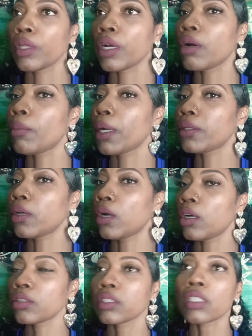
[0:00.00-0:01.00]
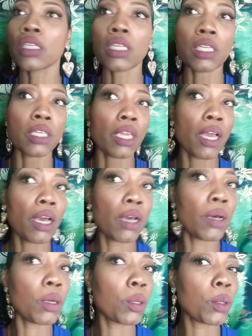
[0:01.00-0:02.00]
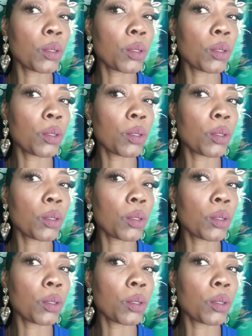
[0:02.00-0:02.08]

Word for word: There go my dogs again, y'all.